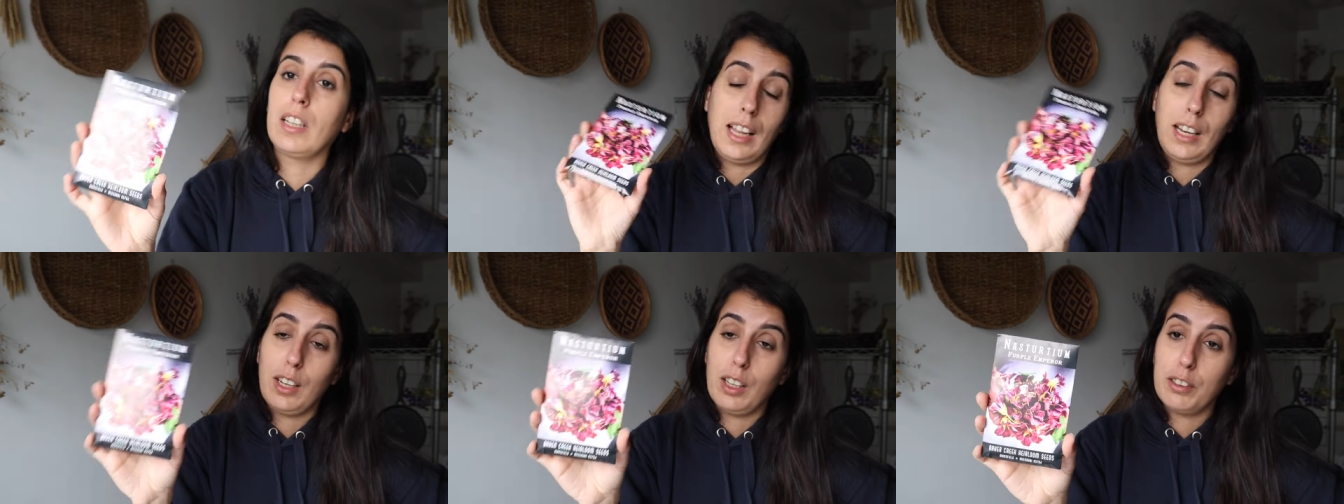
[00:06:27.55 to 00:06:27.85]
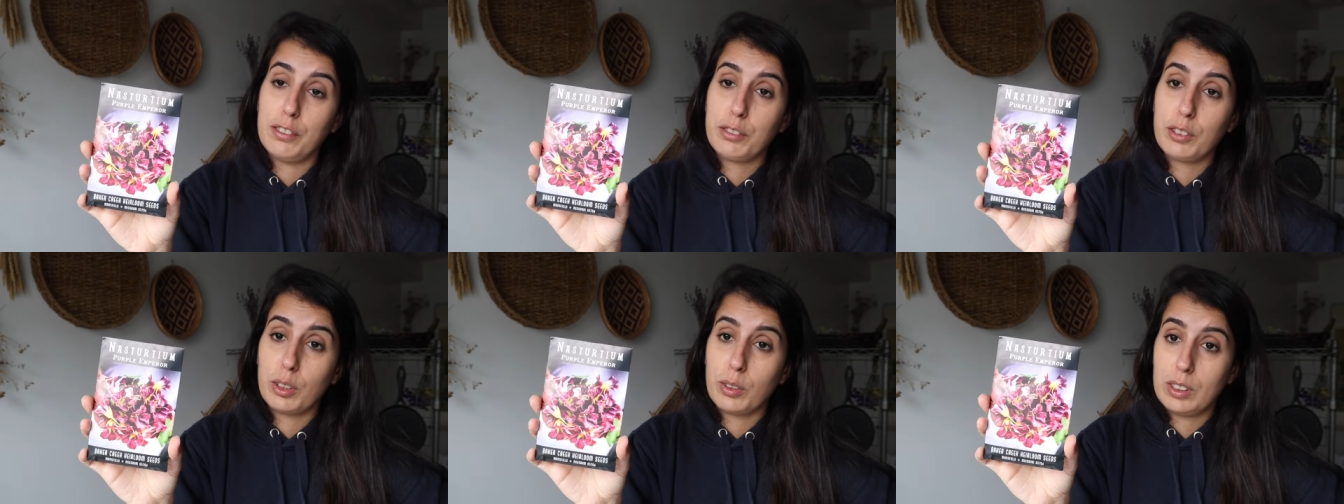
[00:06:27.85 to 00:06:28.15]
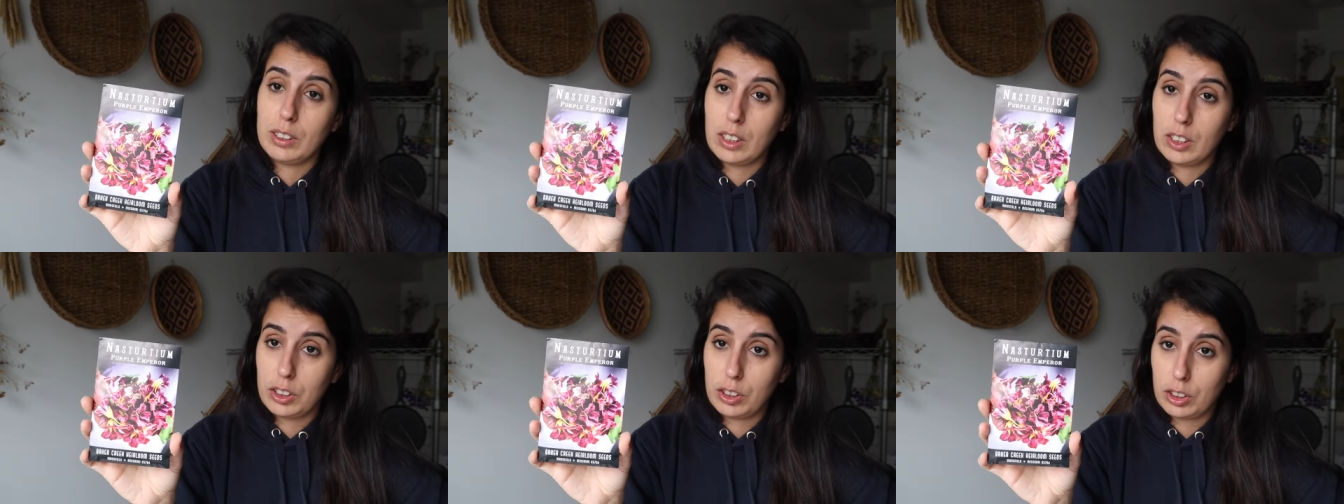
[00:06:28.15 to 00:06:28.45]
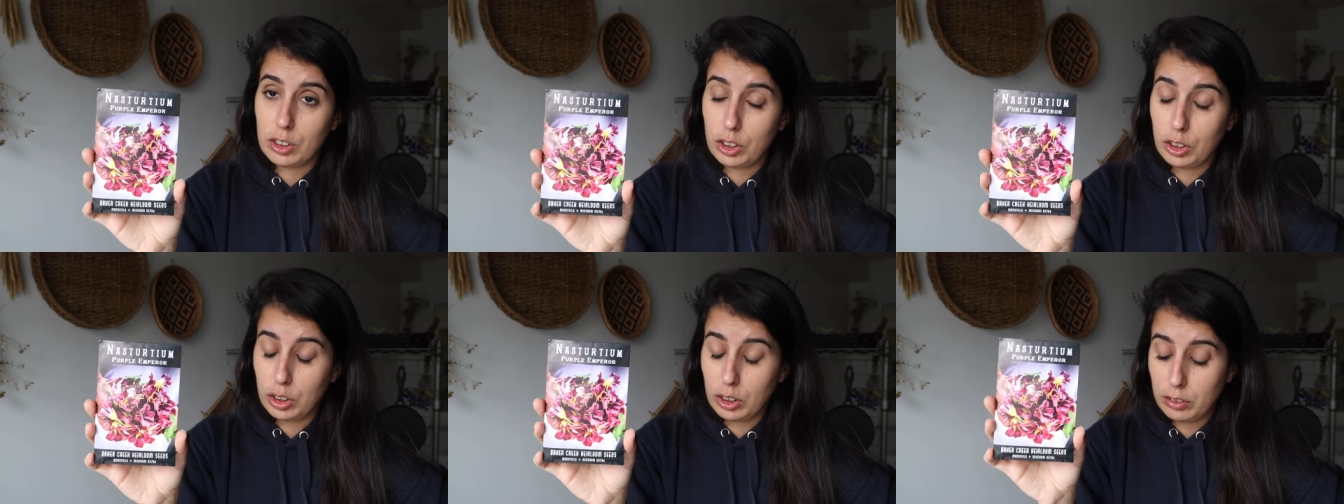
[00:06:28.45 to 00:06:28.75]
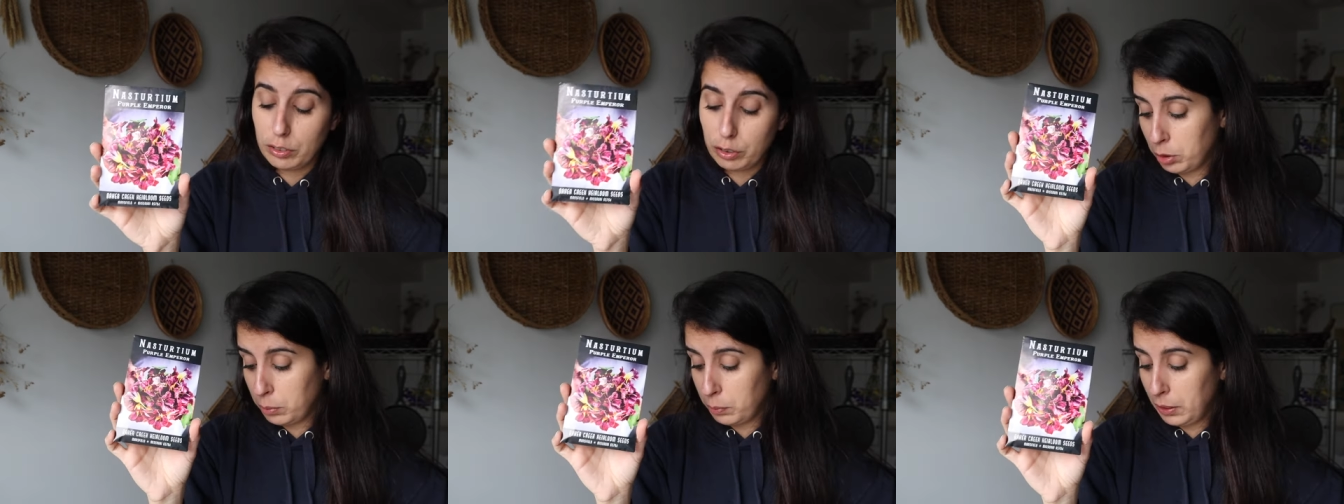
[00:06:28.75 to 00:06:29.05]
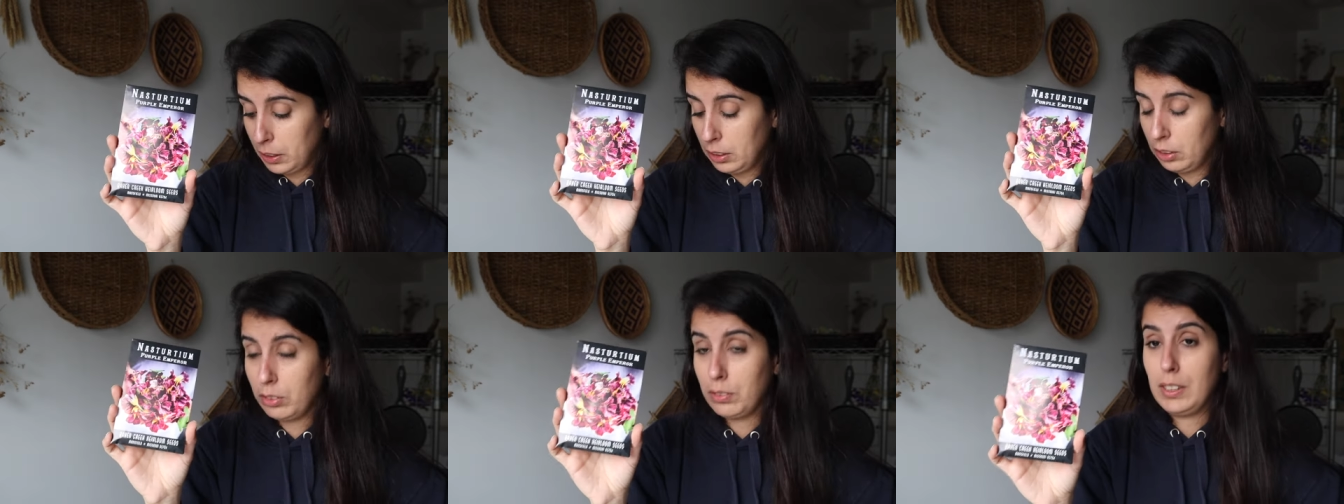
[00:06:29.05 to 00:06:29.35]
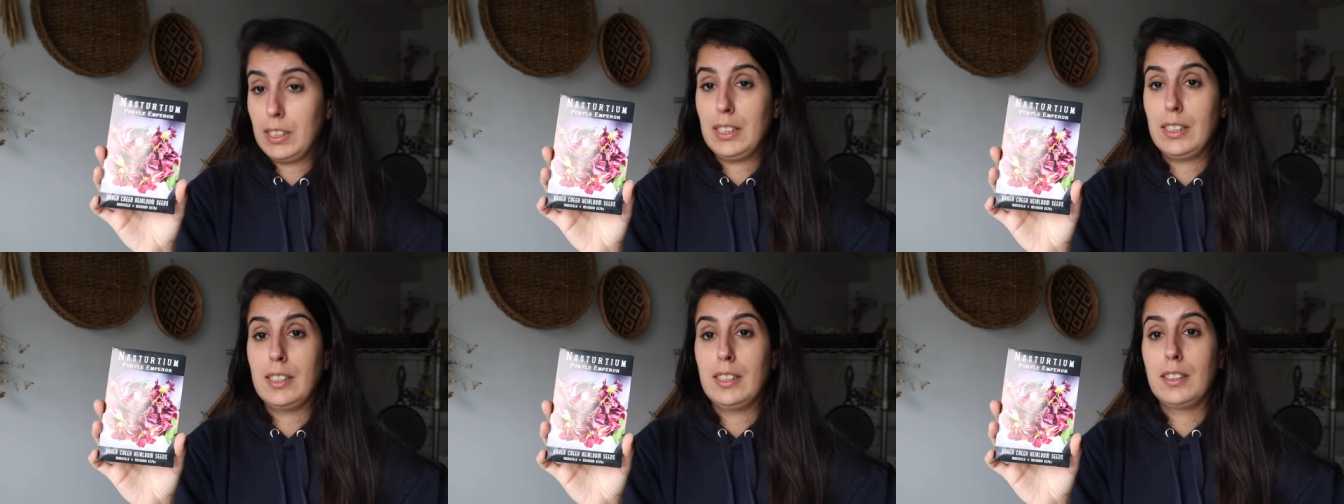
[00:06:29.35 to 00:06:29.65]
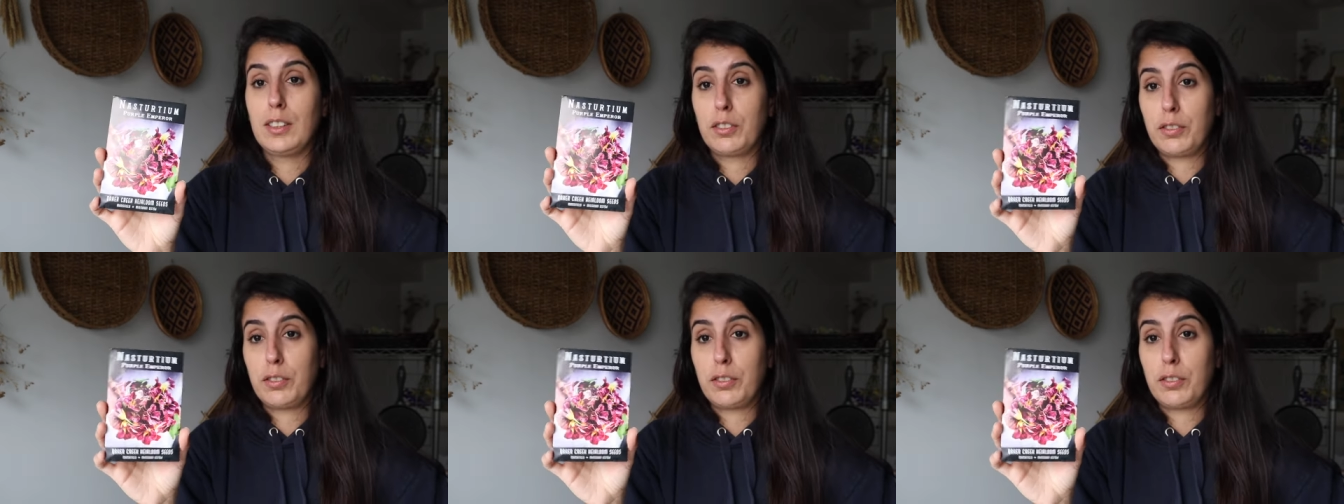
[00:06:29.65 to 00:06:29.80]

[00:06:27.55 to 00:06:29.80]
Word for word: I love growing nasturtiums for many reasons.